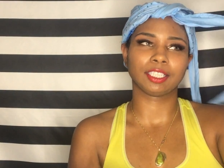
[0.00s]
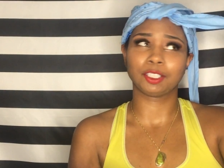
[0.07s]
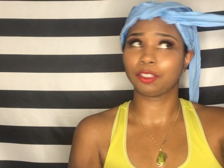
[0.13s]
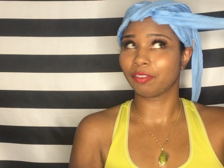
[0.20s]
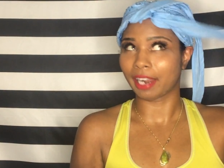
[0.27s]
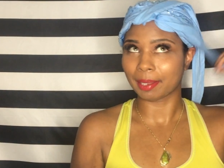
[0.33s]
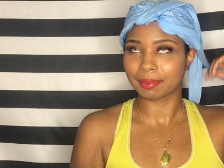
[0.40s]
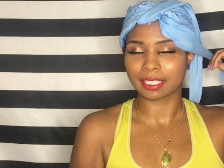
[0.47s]
And
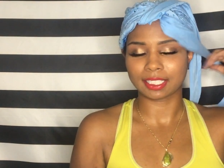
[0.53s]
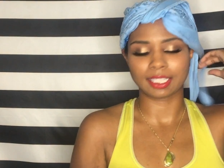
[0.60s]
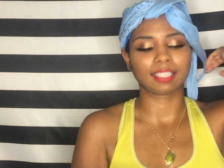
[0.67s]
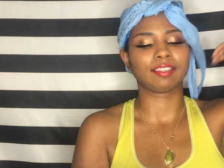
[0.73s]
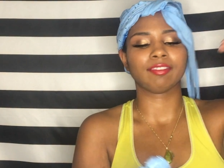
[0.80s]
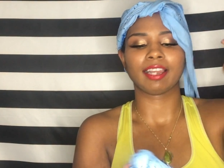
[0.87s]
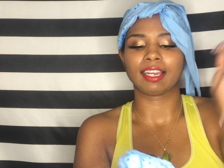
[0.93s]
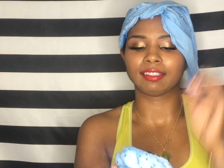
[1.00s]
you wrap this
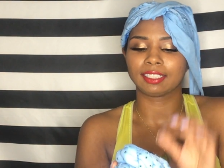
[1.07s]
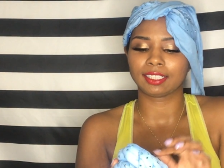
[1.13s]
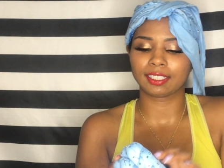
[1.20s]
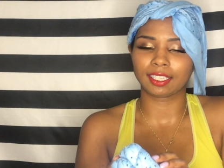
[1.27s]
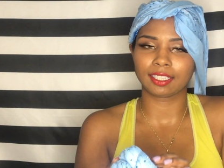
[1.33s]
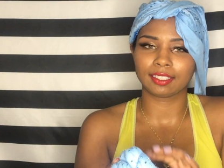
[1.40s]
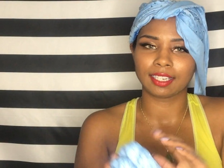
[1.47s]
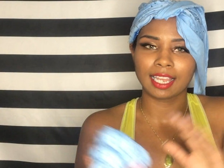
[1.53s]
thing around, and
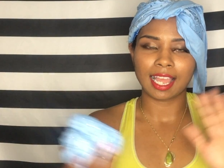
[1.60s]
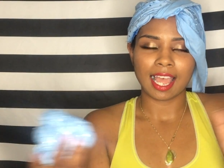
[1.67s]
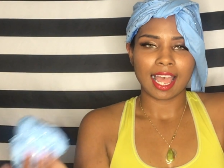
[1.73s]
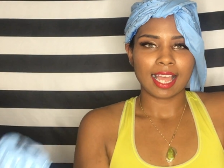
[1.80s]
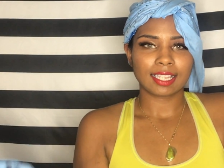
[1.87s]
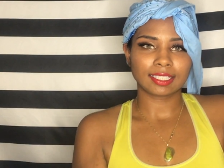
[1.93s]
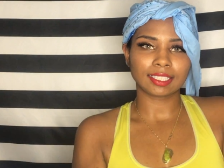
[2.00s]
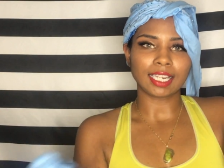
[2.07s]
then
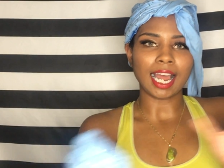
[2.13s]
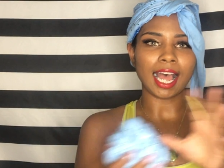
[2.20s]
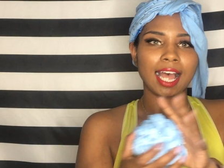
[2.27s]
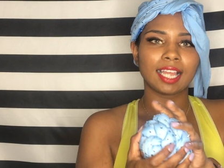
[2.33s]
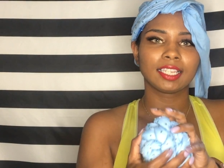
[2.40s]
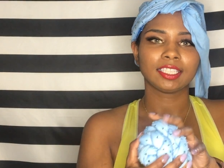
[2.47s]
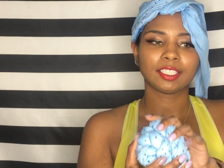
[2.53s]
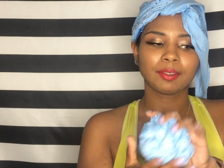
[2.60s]

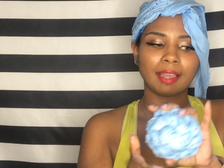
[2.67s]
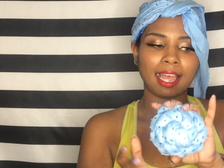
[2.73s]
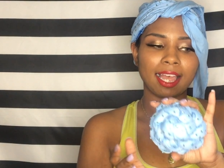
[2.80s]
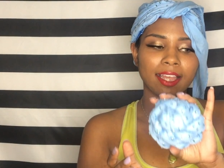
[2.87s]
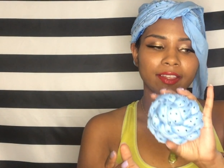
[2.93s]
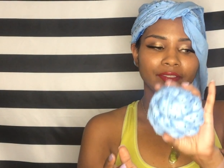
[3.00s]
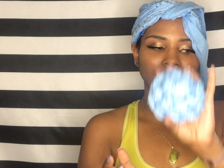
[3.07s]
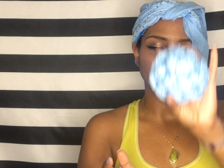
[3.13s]
ta-da, you have